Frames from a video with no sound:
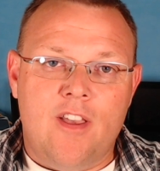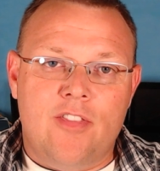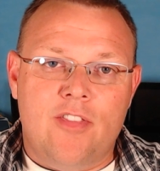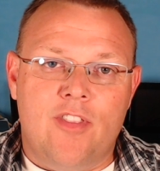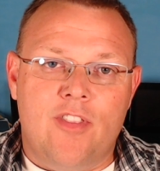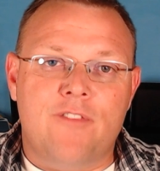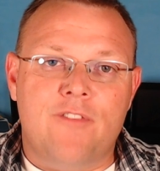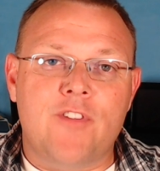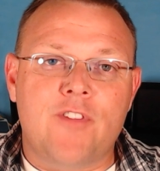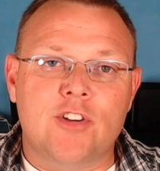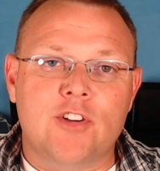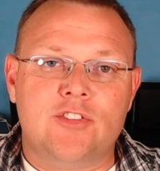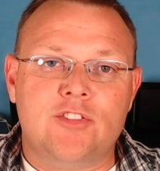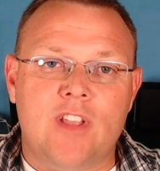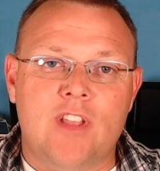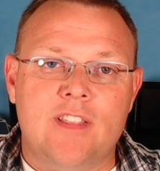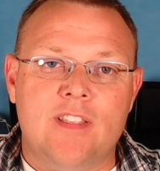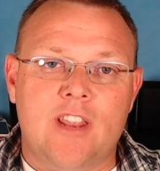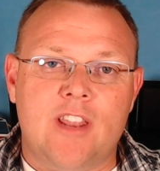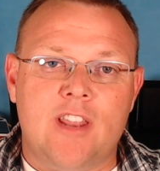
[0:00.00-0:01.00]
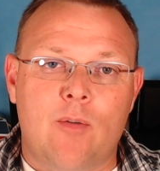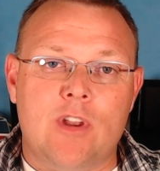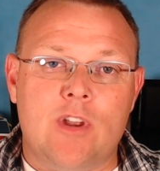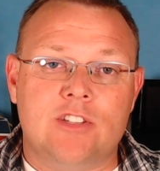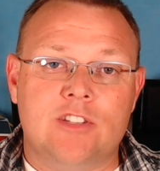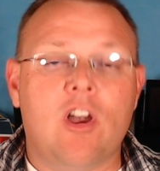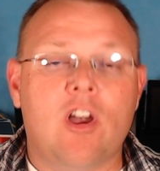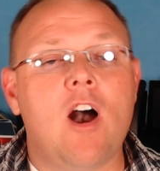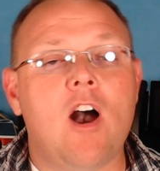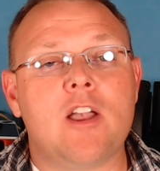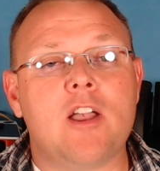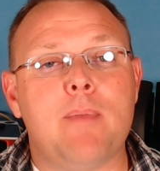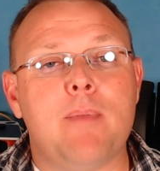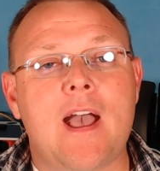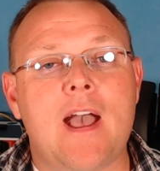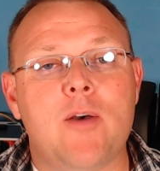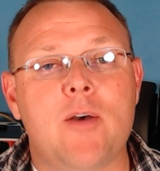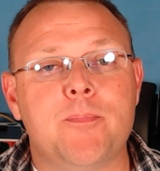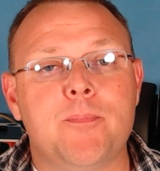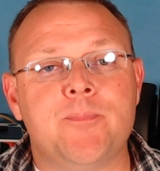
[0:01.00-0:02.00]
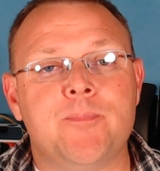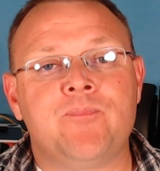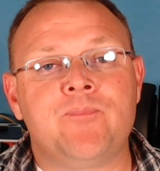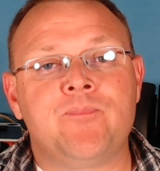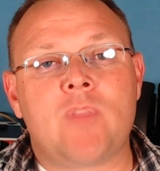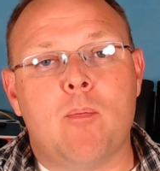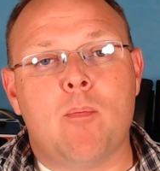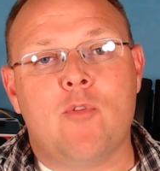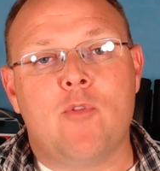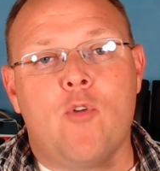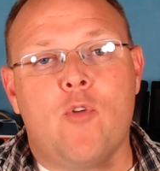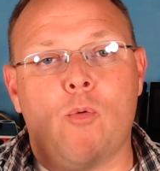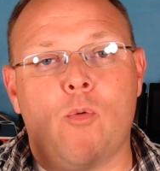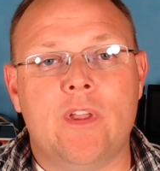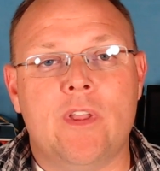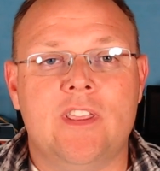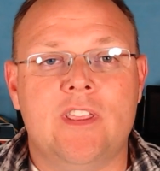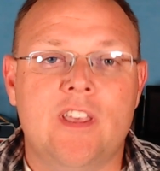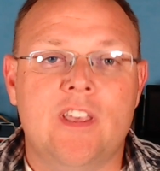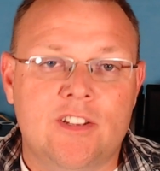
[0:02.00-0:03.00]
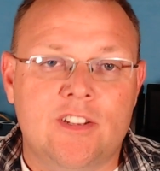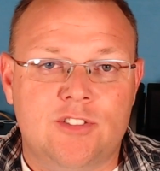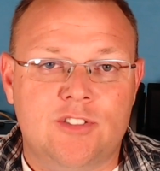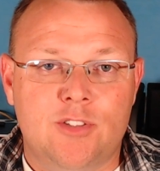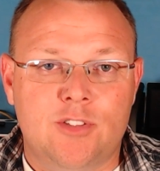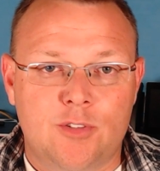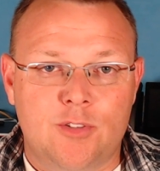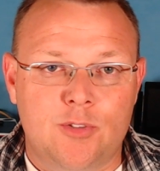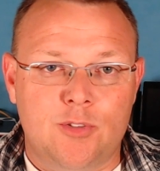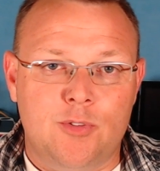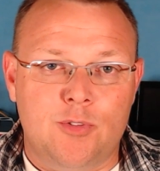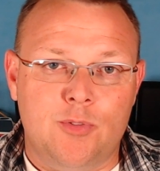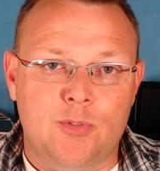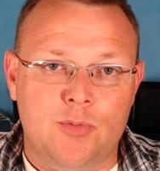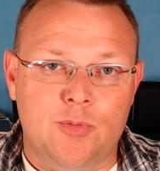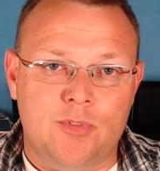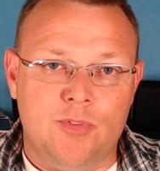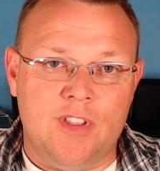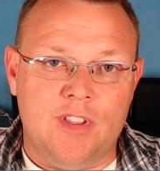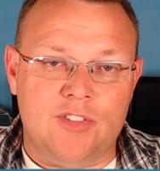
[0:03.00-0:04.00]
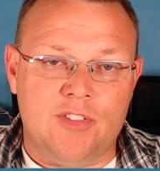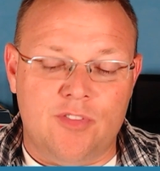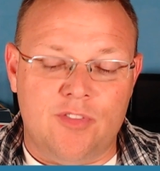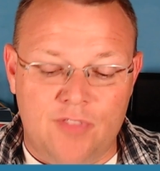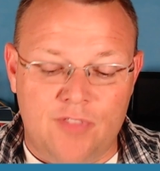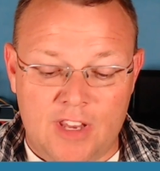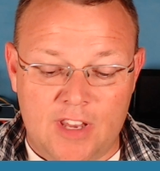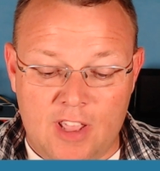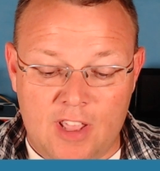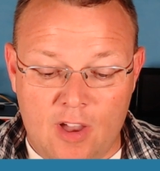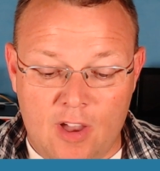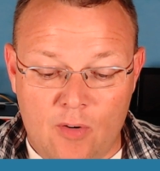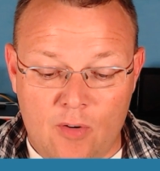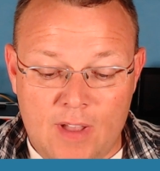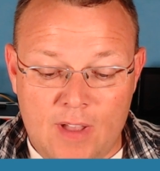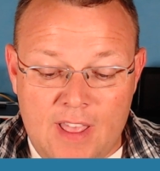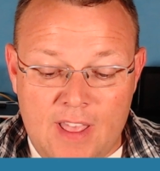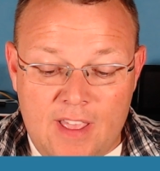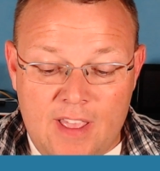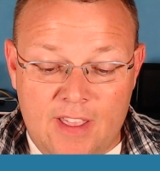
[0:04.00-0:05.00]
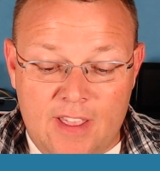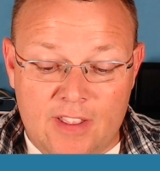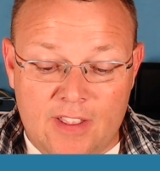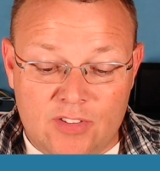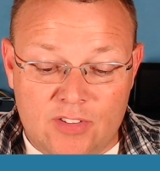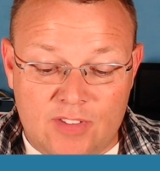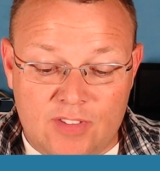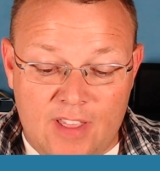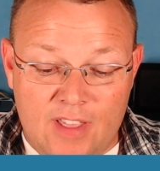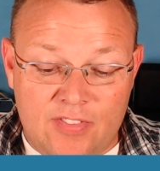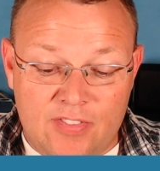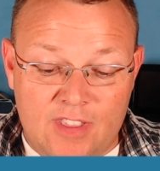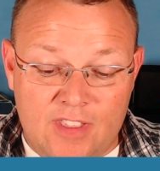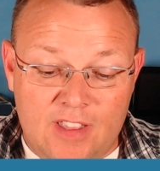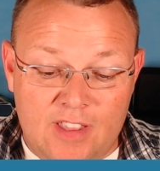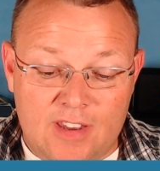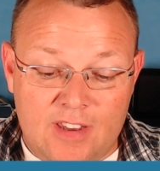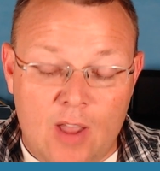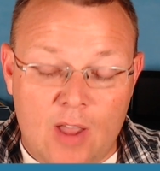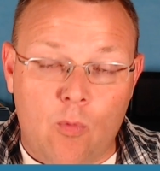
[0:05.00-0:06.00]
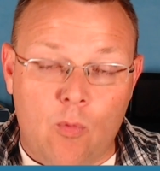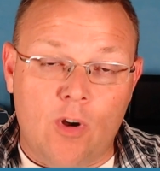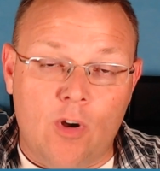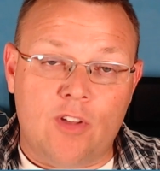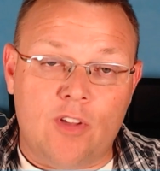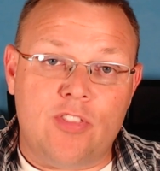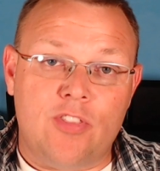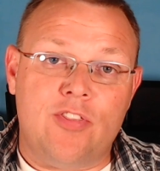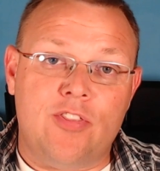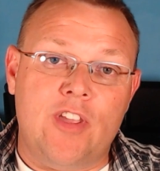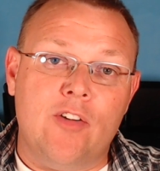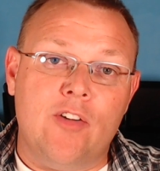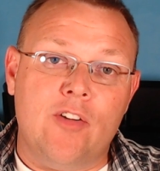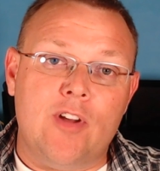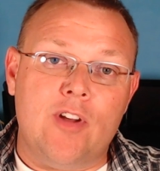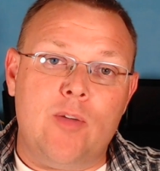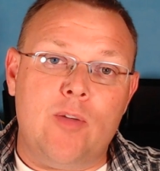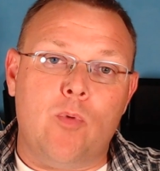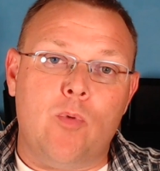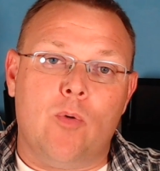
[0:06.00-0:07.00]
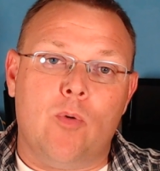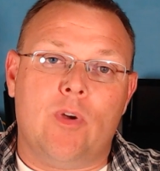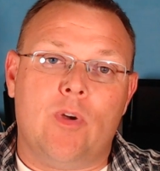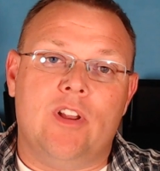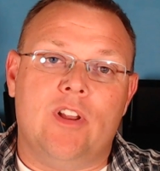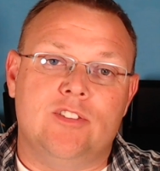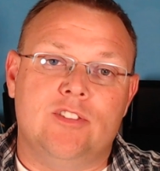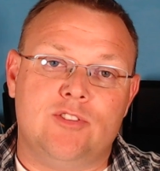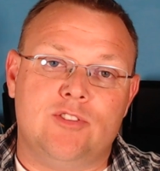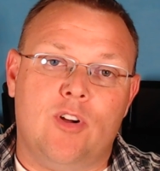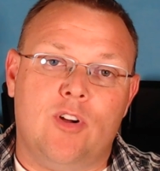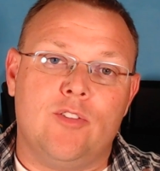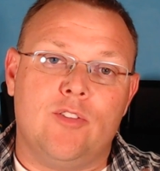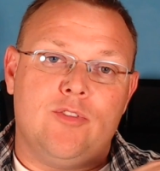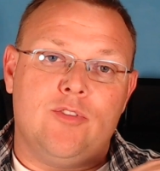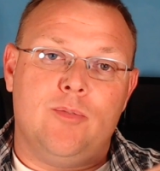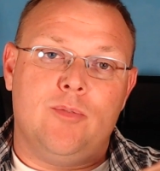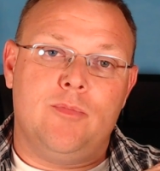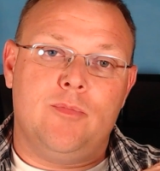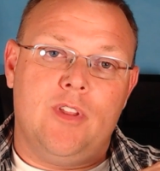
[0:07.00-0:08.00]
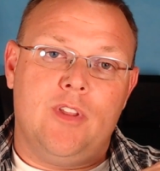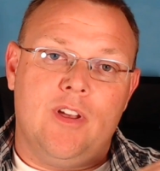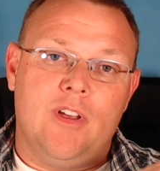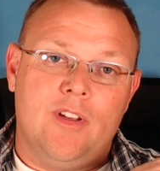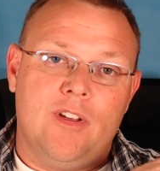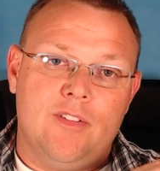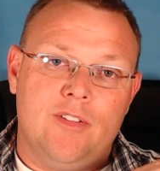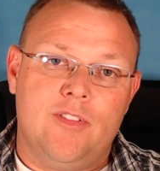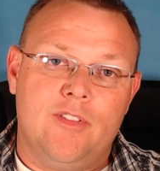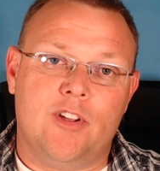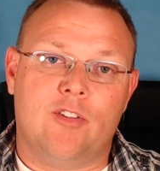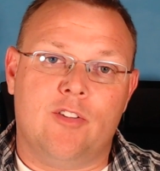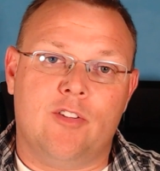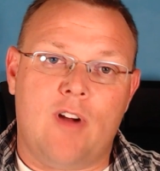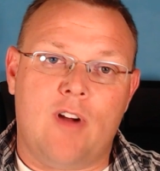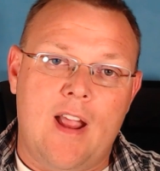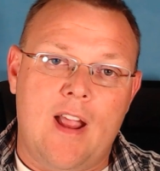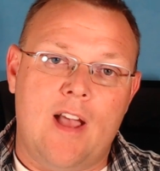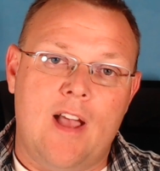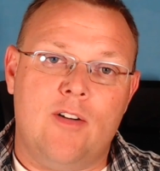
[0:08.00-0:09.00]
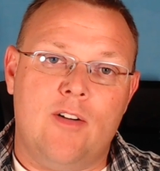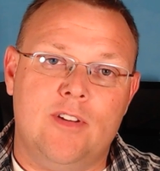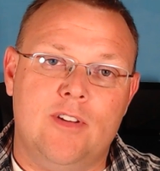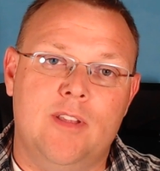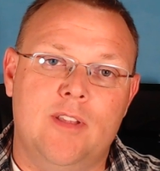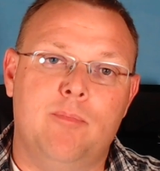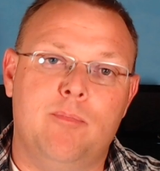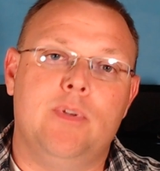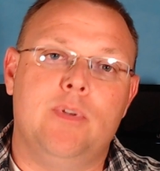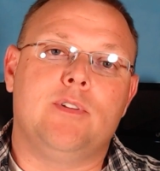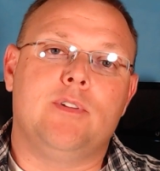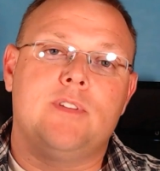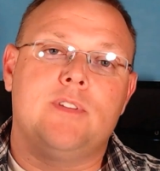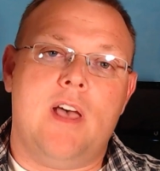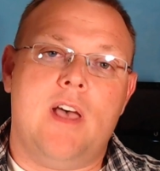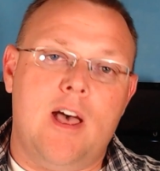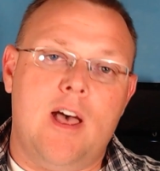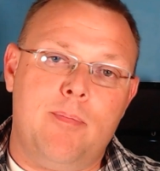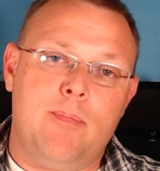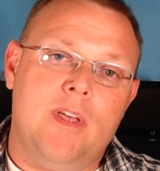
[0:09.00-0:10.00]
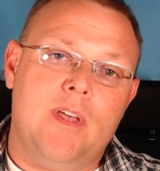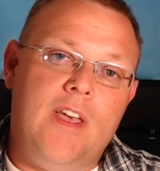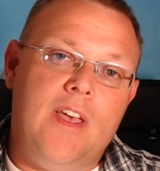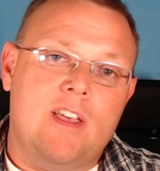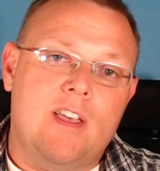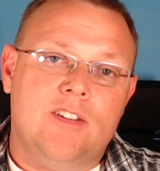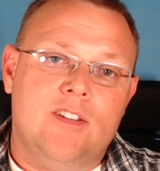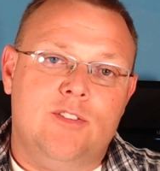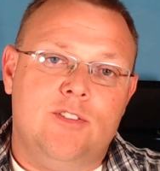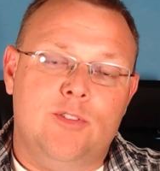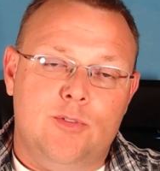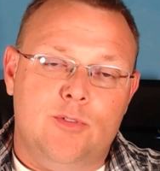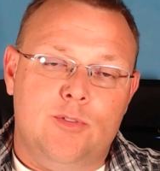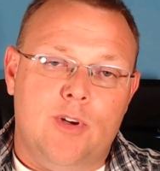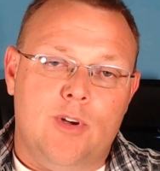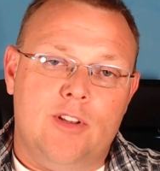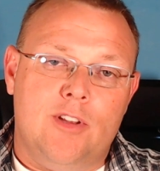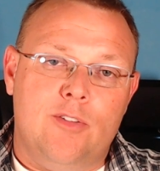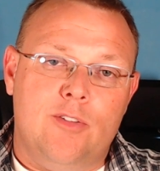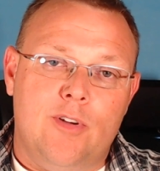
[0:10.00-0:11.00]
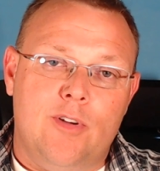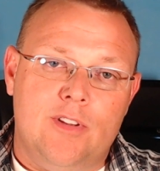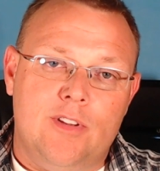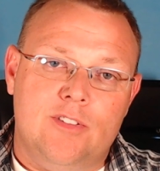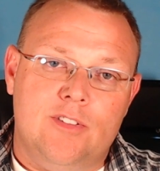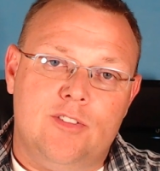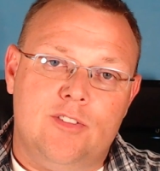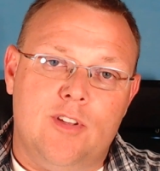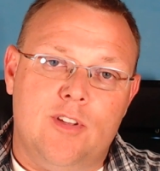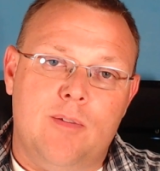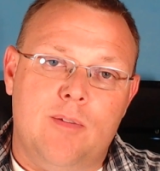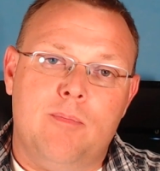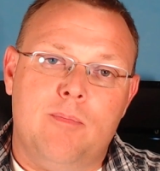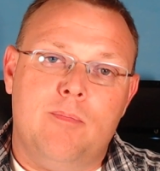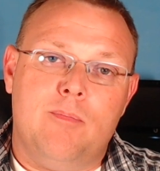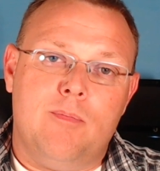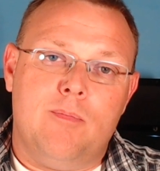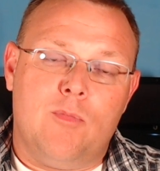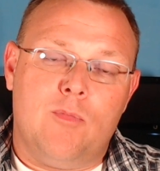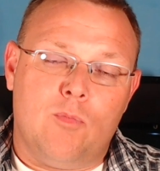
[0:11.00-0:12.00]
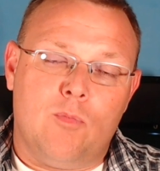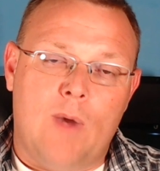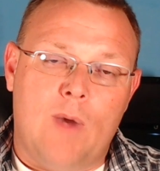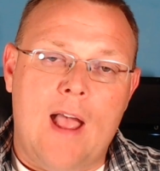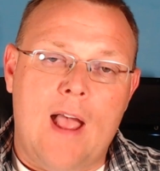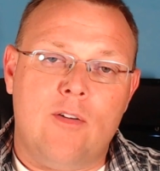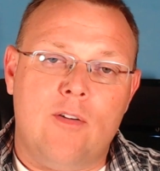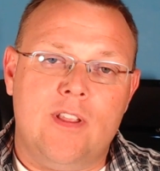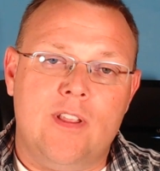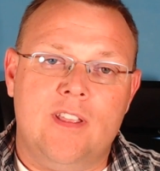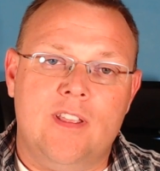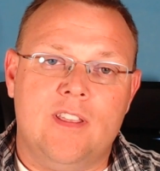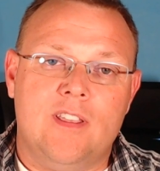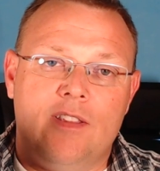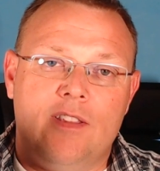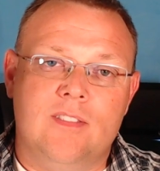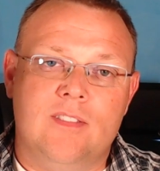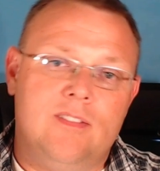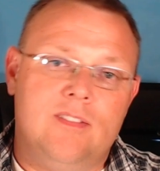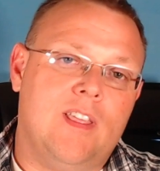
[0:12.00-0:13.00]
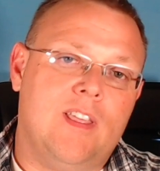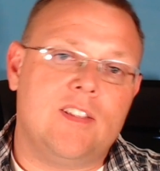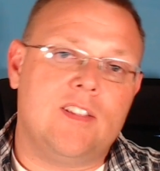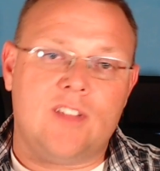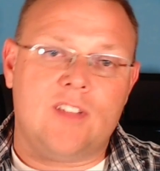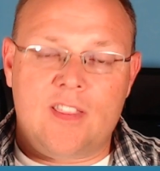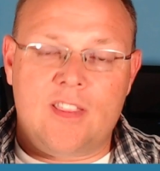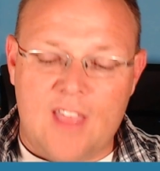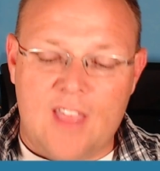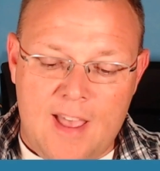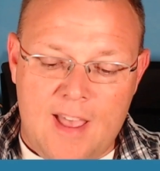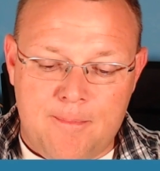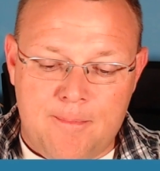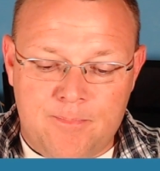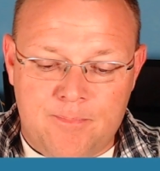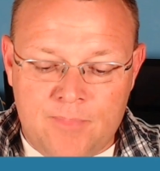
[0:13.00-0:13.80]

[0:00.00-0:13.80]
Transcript: The first thing that I want to talk about before we get to this video is that the network theory where we're going to start from the, the ground and build up to uh, doing some routing and things like that